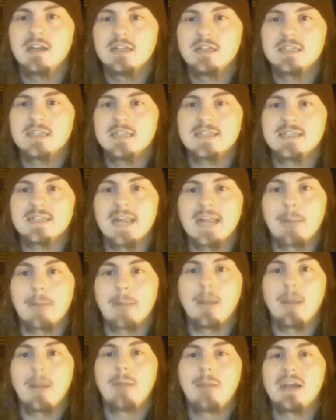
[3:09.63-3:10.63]
since they can
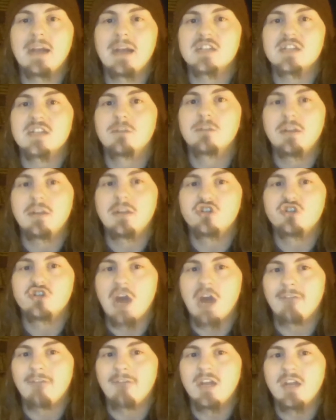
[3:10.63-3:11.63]
bypass
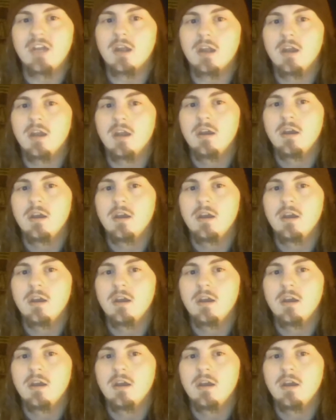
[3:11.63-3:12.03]
traffic.